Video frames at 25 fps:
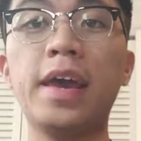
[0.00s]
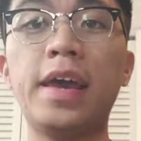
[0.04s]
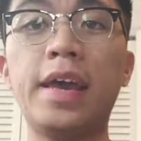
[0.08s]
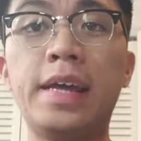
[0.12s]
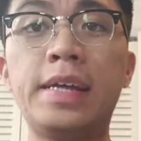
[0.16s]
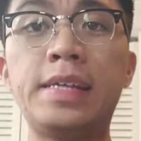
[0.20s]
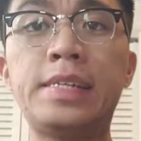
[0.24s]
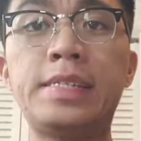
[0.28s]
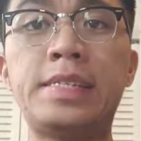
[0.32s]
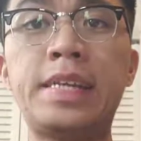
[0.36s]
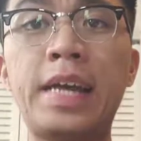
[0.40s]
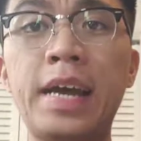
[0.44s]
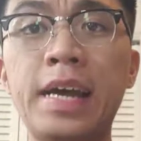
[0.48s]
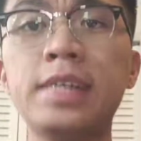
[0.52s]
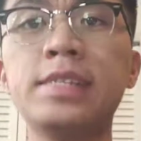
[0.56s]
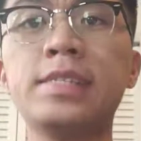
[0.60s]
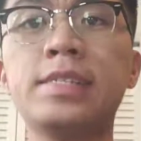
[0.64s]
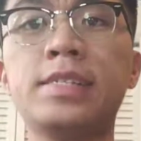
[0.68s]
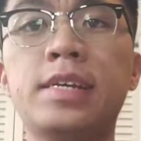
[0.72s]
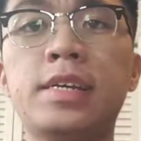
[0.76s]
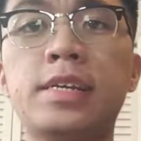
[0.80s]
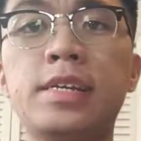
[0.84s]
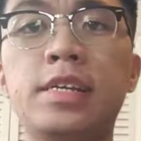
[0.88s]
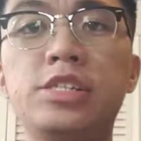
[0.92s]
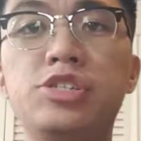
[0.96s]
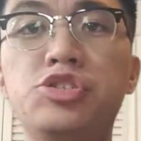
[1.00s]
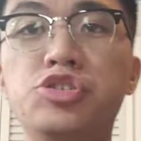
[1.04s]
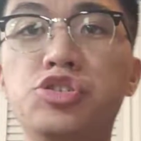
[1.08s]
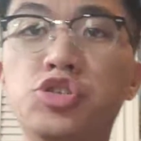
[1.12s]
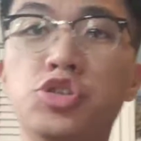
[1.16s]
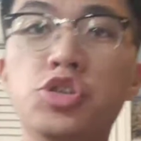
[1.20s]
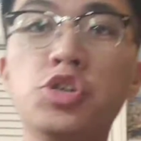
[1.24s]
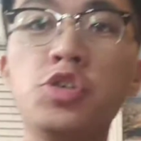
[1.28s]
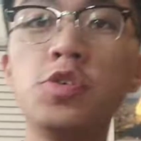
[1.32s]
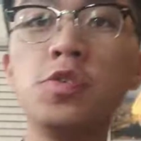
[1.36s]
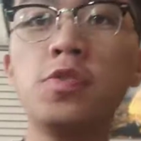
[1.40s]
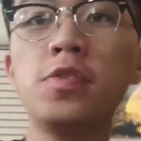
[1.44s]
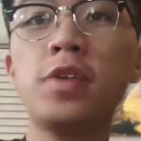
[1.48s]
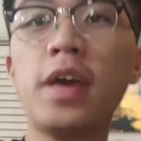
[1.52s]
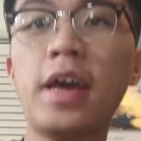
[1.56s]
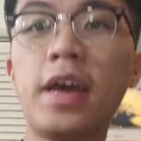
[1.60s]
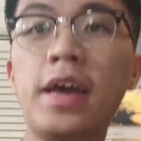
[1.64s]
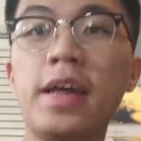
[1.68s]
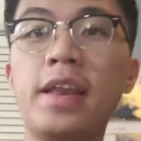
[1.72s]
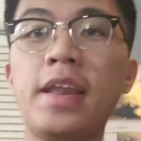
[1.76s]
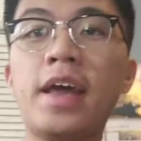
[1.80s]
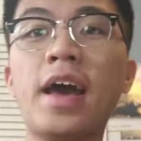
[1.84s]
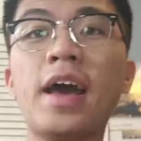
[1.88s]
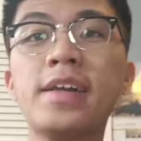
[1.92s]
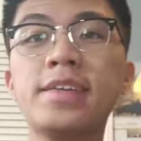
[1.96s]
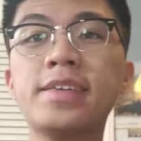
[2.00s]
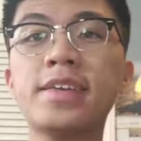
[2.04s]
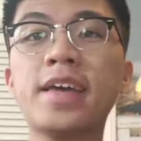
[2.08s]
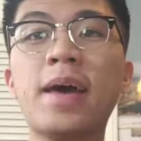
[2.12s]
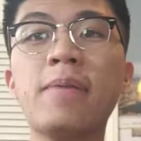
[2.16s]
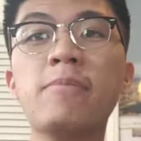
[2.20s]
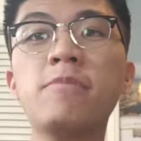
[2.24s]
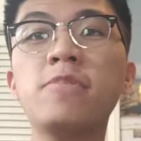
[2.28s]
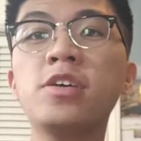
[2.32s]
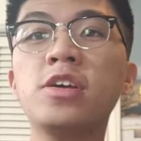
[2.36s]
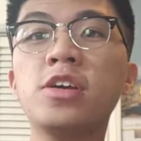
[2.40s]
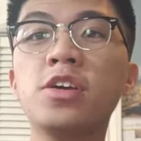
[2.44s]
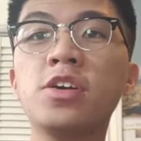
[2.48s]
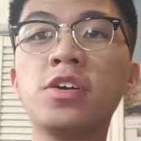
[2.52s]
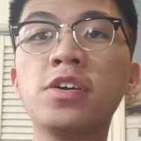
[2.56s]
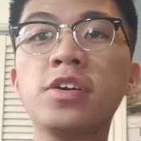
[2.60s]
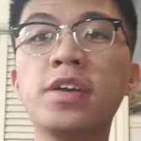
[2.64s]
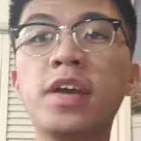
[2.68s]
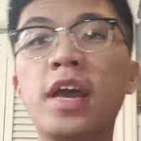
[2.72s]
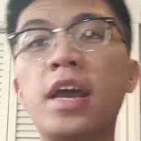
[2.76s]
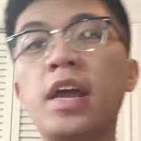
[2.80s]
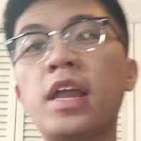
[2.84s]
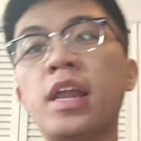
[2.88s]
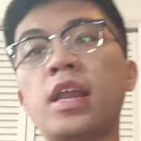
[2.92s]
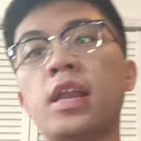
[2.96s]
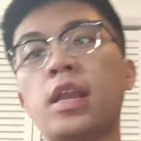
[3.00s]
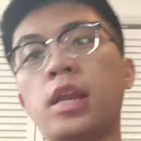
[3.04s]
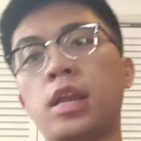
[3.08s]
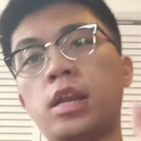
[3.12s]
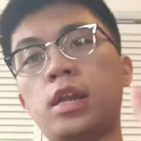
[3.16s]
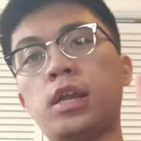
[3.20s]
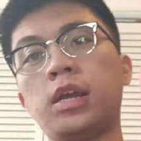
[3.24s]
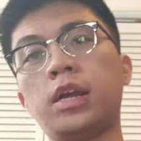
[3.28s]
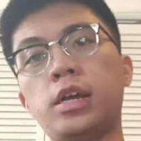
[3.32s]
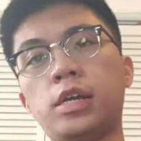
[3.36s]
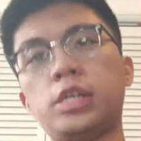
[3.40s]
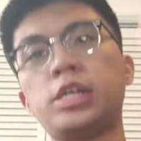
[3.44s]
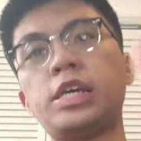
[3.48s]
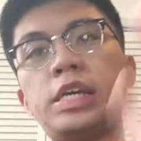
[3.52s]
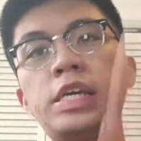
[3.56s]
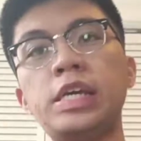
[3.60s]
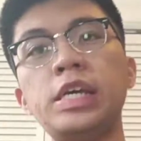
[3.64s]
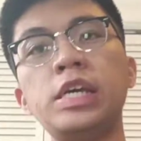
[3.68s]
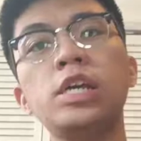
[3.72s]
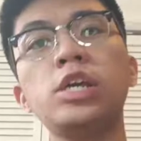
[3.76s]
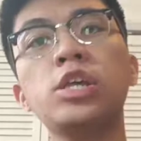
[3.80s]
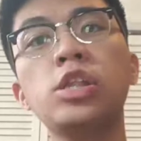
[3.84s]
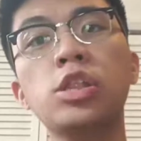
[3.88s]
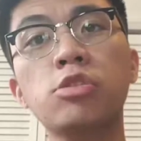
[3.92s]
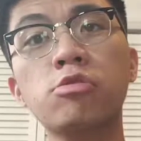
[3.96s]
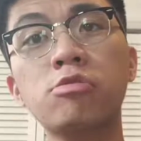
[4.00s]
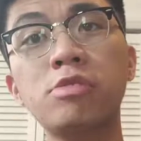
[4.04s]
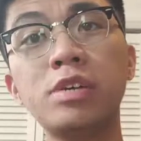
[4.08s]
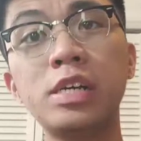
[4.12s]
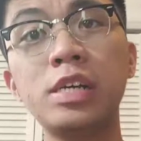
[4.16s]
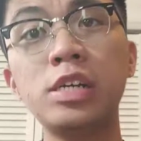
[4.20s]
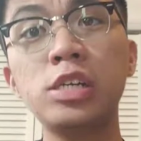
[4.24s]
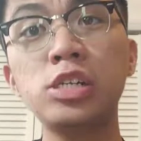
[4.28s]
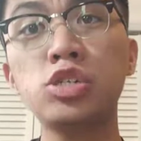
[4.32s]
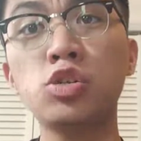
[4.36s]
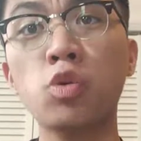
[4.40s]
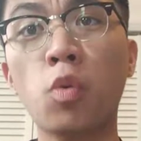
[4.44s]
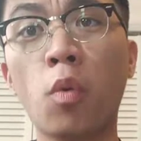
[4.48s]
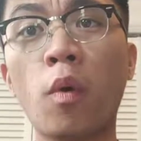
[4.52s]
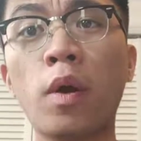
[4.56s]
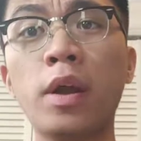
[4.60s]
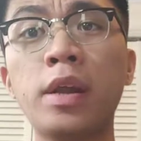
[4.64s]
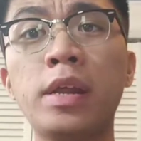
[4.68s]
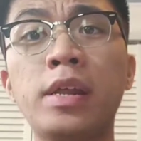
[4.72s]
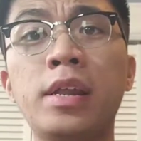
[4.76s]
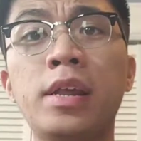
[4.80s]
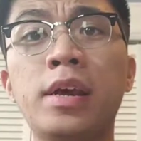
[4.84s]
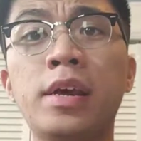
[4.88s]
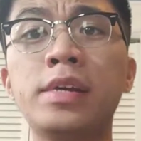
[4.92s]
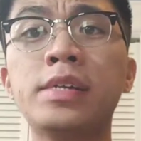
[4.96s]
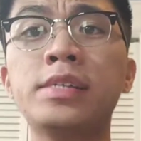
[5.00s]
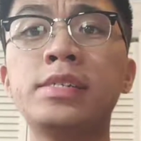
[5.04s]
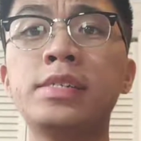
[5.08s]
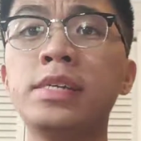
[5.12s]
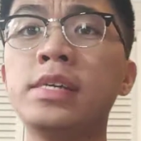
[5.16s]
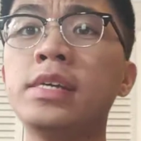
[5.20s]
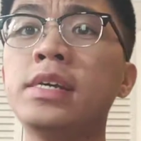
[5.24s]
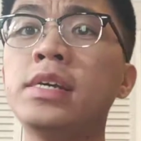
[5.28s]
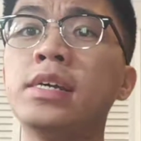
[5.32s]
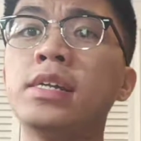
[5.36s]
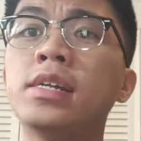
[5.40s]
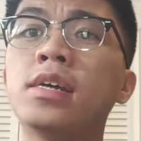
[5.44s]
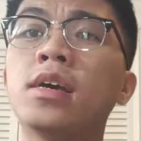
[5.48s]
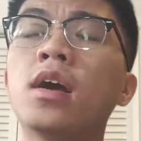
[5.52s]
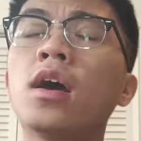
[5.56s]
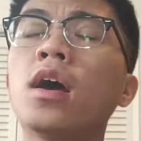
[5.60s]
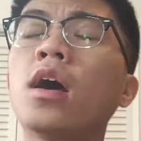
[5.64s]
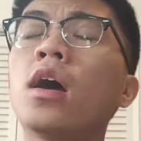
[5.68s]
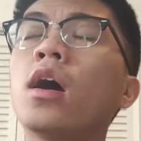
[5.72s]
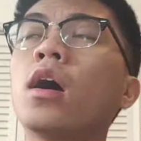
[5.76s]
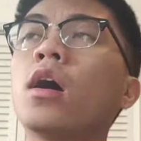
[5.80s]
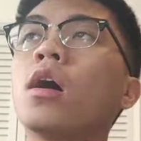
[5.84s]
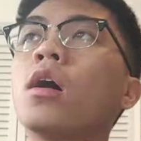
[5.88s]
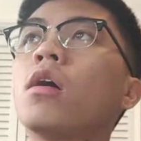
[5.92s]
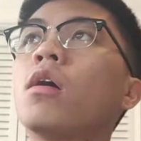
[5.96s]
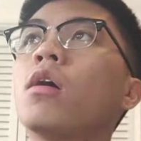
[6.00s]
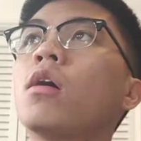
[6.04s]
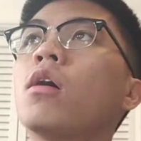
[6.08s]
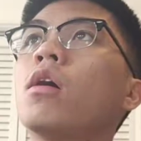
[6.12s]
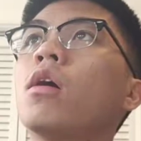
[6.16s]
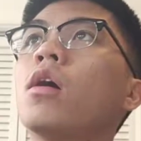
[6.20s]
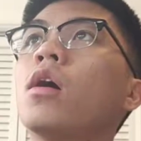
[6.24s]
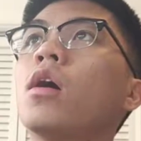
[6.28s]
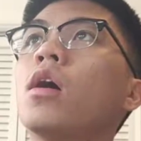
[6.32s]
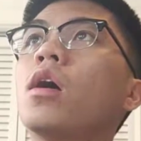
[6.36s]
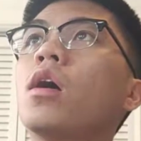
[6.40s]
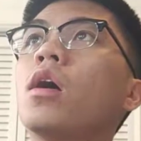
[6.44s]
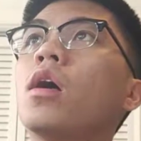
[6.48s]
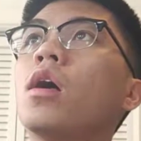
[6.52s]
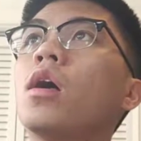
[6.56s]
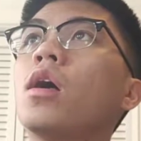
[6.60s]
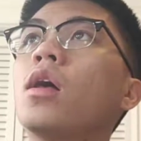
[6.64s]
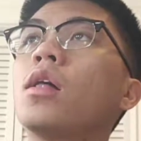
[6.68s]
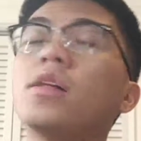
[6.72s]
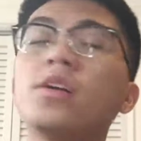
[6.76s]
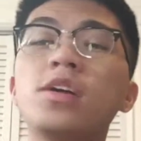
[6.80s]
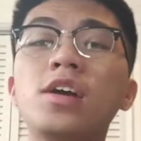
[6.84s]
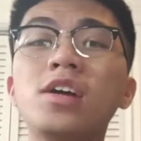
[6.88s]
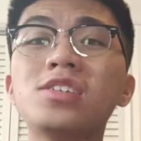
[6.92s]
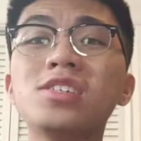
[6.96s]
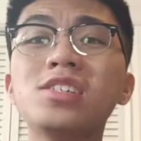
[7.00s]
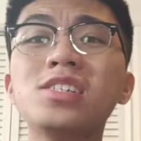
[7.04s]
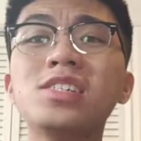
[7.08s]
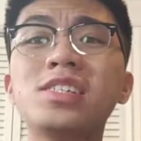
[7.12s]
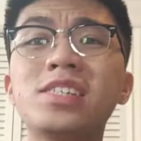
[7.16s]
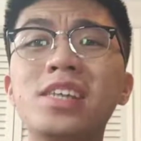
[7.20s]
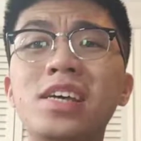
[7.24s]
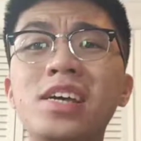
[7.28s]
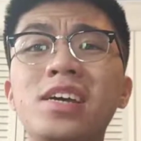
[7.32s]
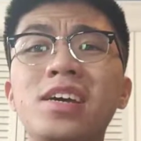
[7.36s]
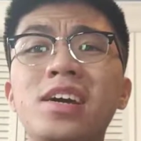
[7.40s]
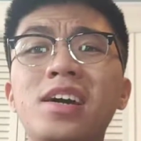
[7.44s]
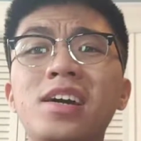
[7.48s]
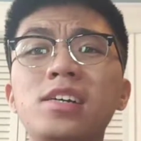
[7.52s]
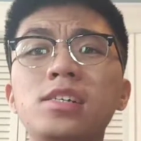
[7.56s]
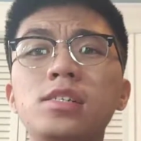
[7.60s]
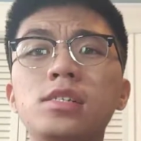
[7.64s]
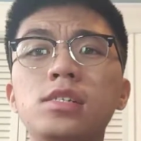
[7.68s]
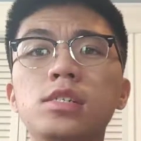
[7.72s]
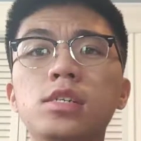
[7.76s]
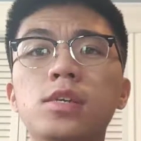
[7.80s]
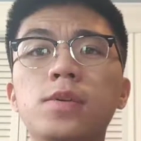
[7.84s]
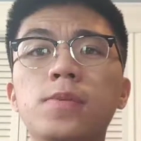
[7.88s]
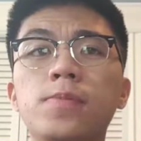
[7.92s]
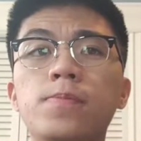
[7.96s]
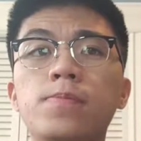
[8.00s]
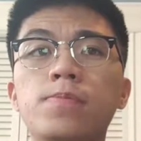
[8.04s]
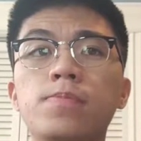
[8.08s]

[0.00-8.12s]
It's June and that time of year again, E3 2019. Like I just say guys,